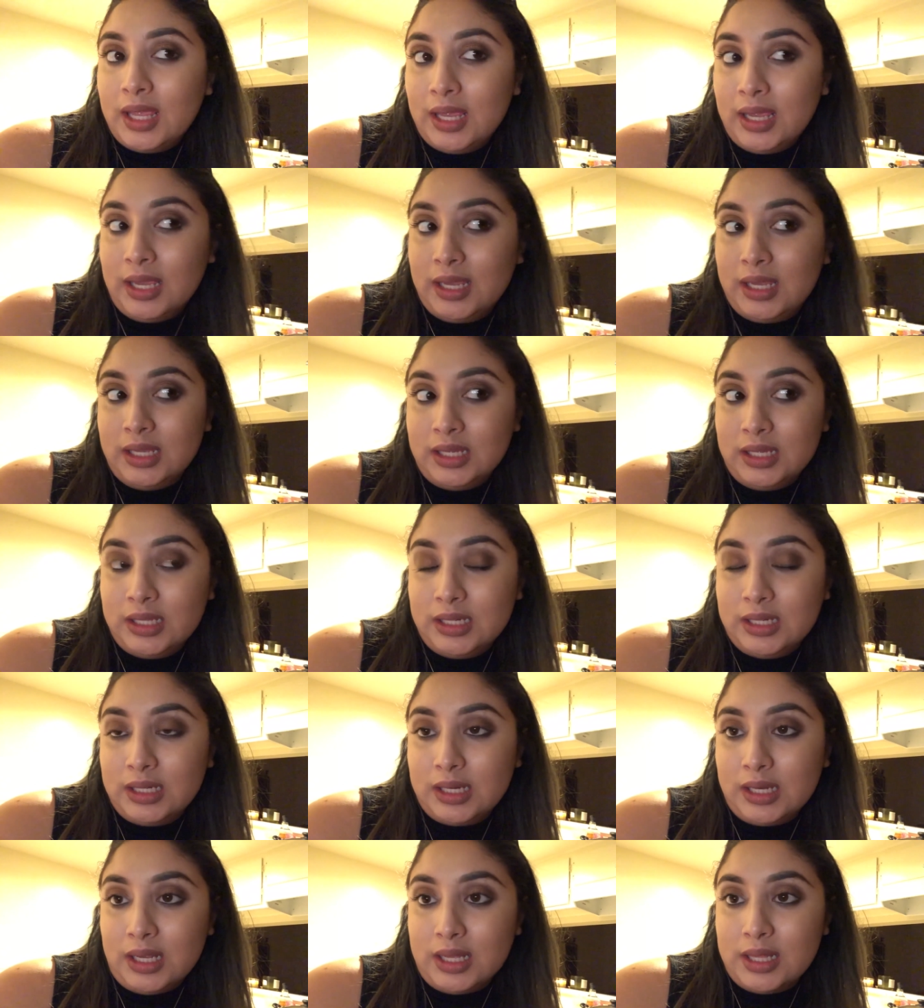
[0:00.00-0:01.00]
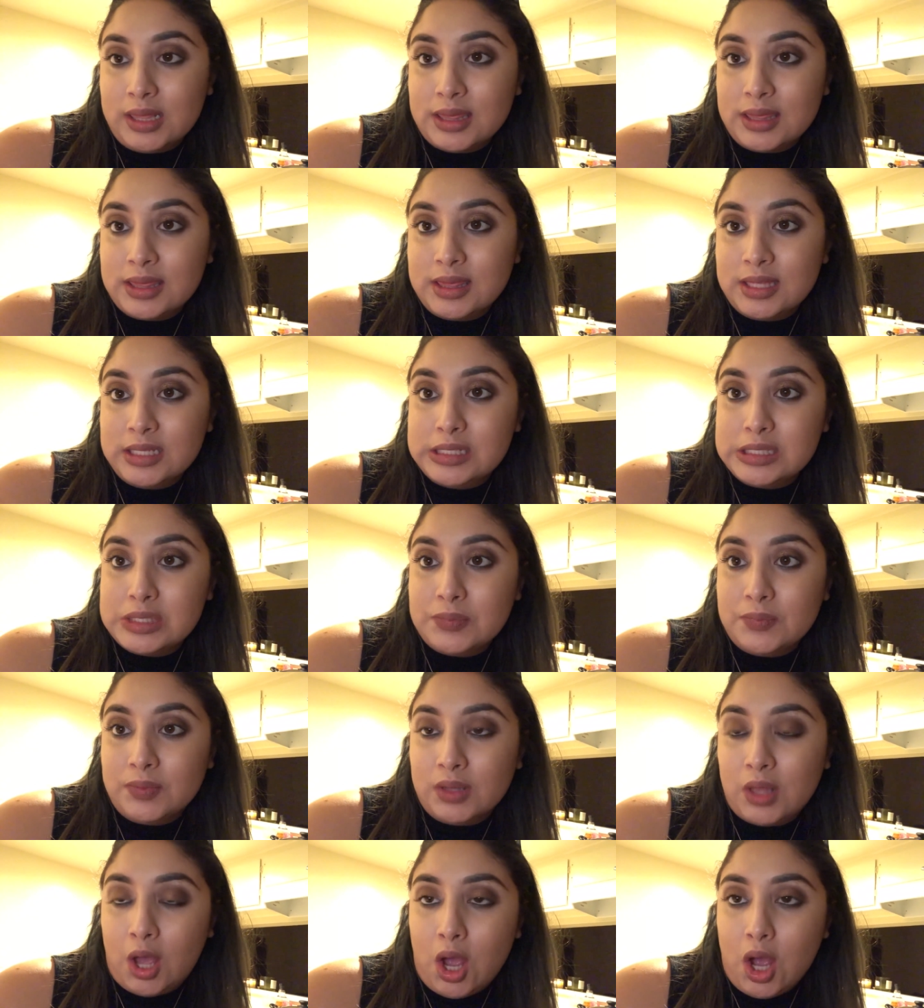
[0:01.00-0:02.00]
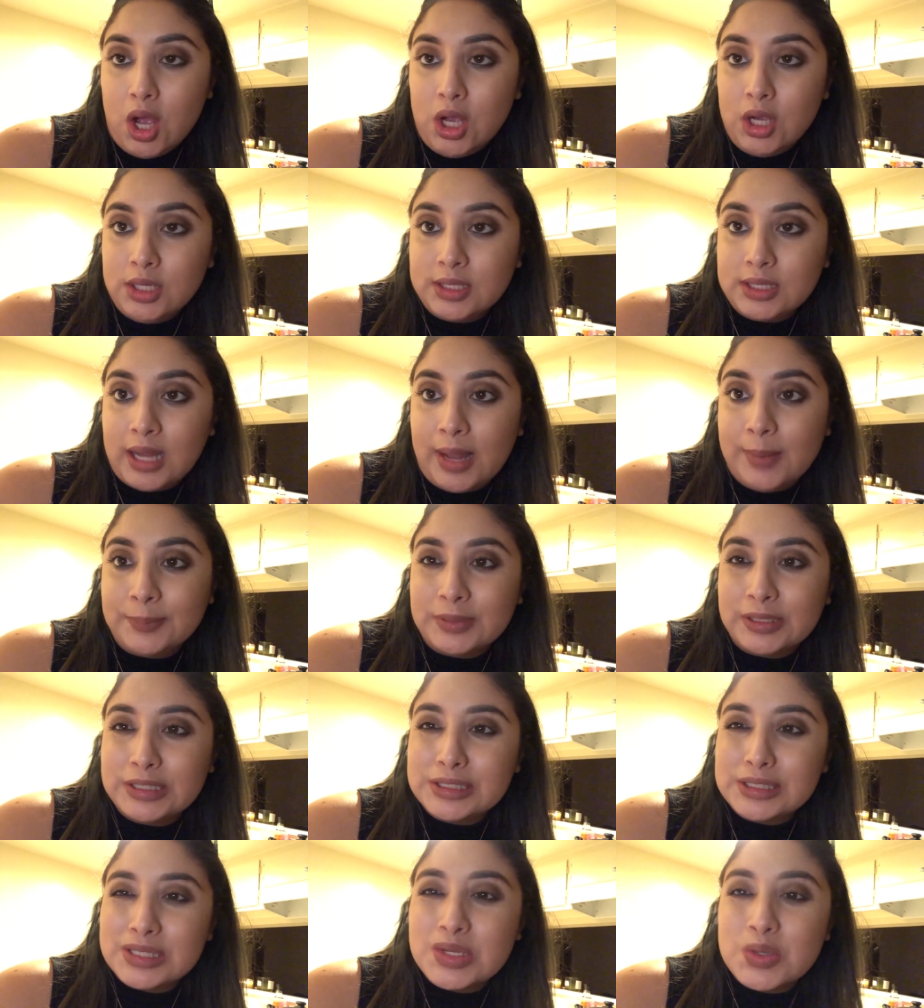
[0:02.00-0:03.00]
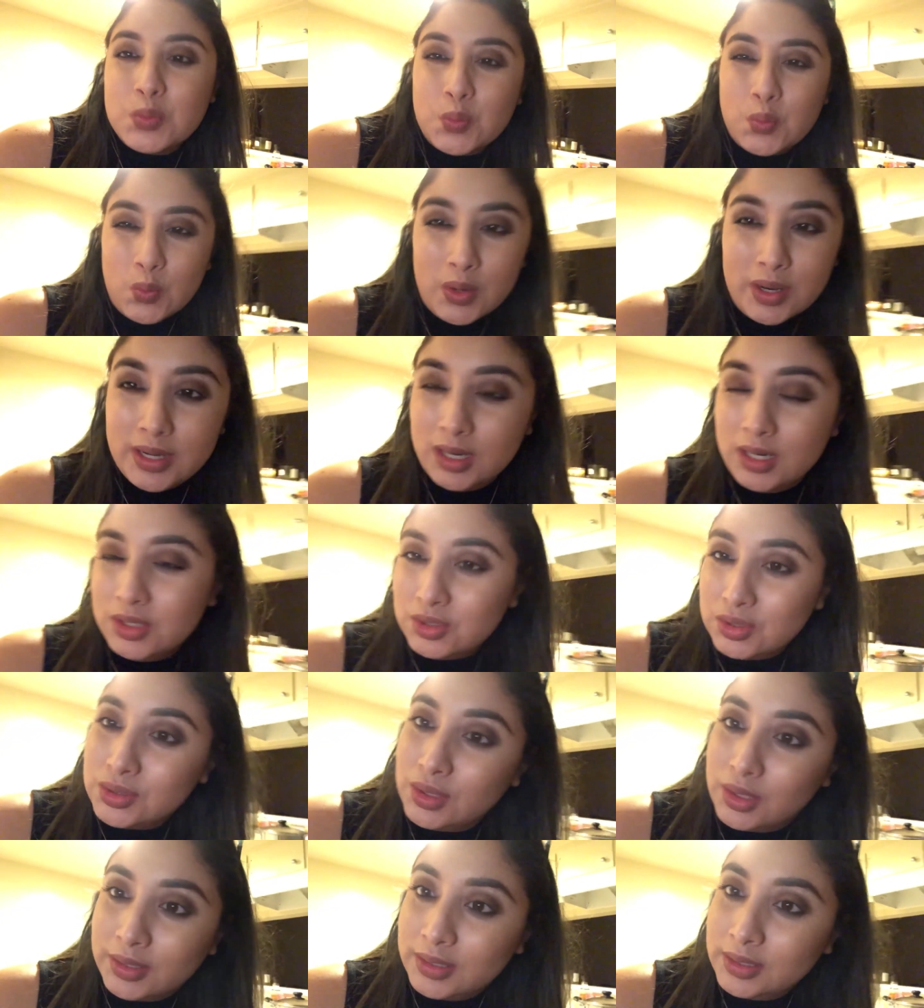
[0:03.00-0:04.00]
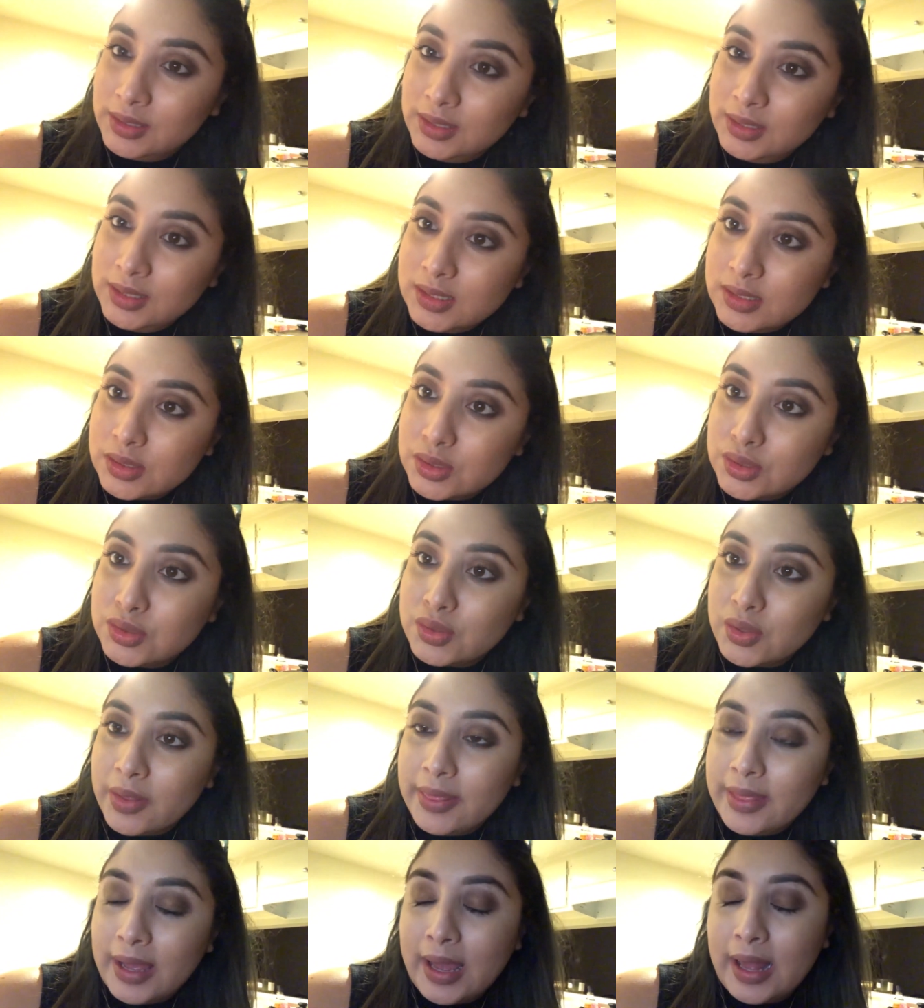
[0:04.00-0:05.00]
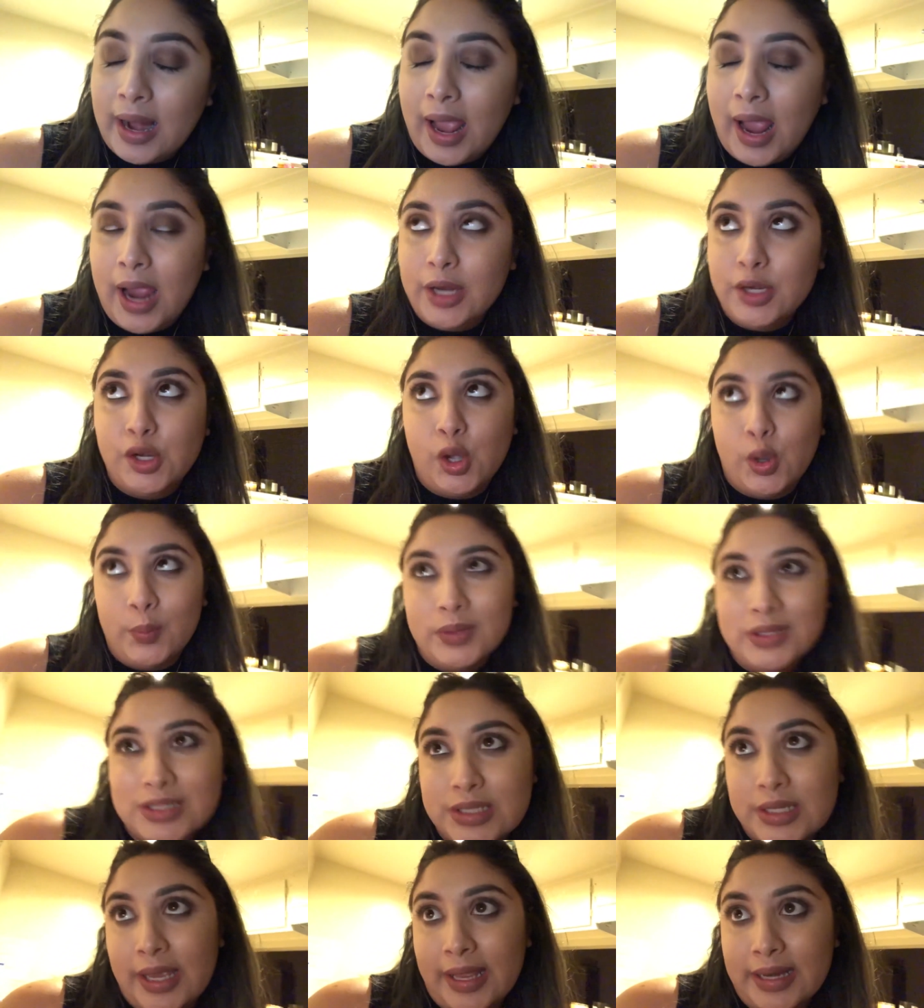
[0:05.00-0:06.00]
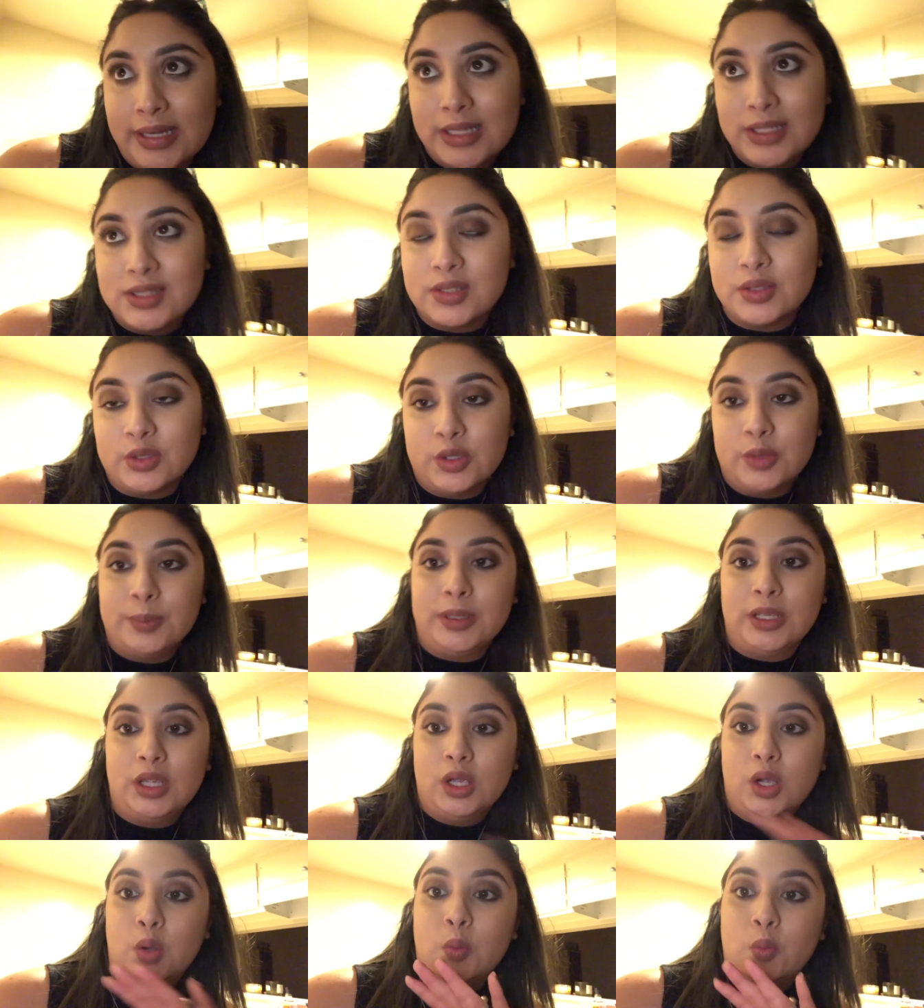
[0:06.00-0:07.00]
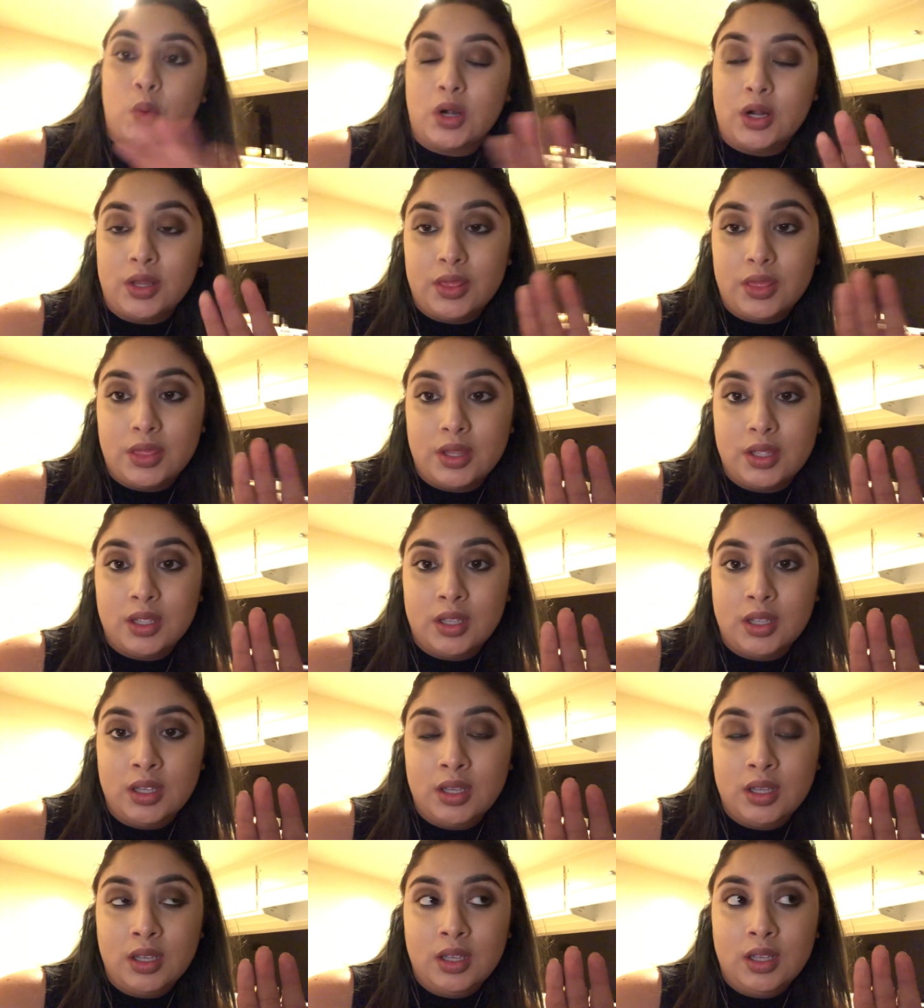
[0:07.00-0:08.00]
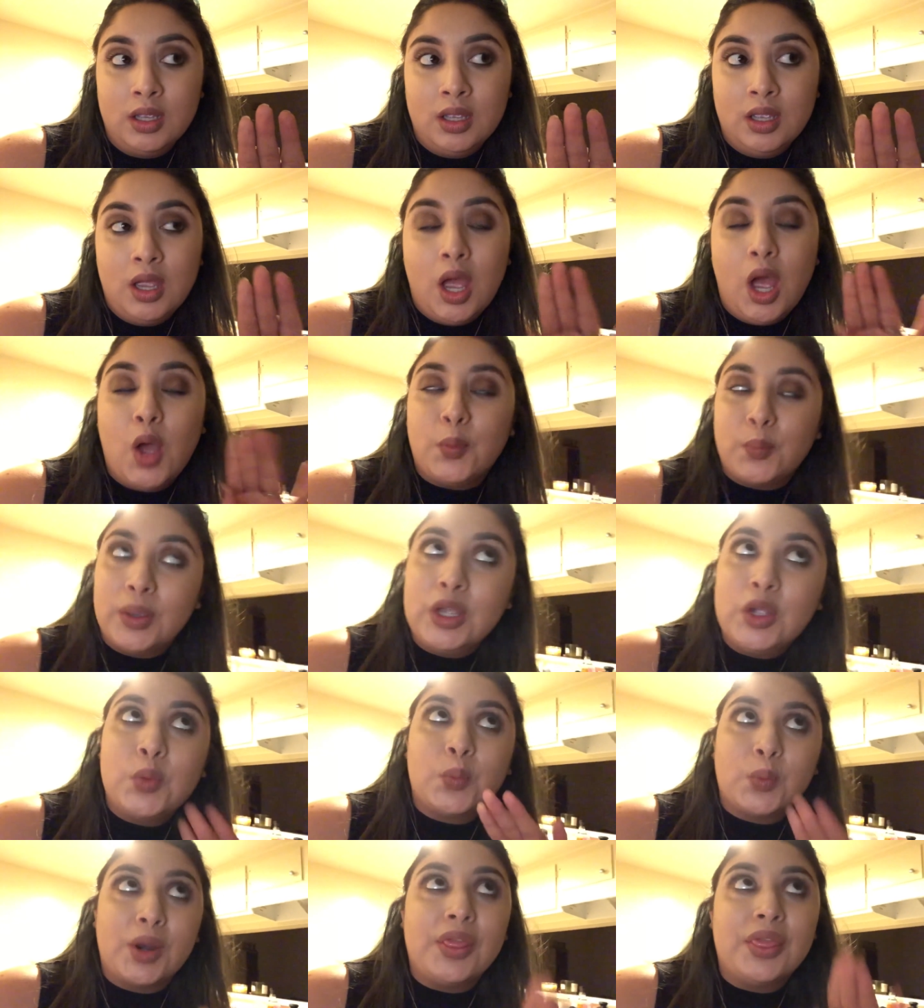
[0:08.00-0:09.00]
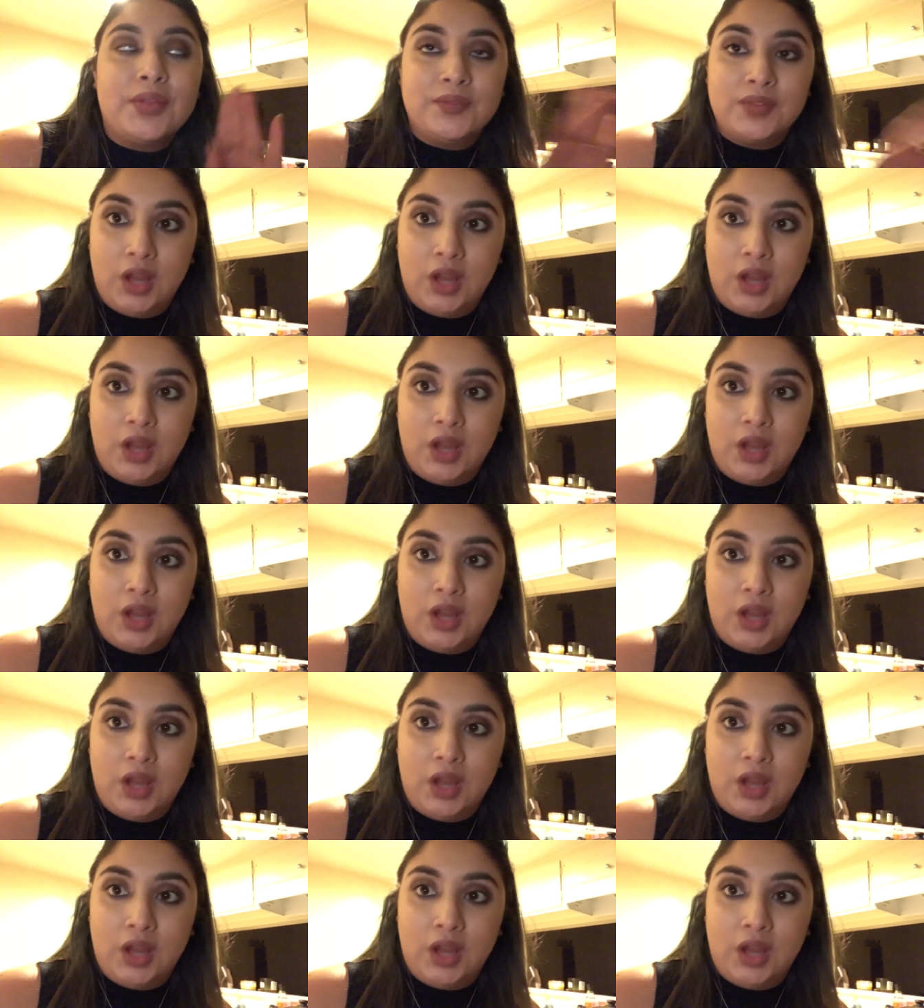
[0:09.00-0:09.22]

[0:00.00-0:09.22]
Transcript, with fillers: and this vlog I'm gonna say when I started it so that I know when to end it so it'll be a worth a week worth of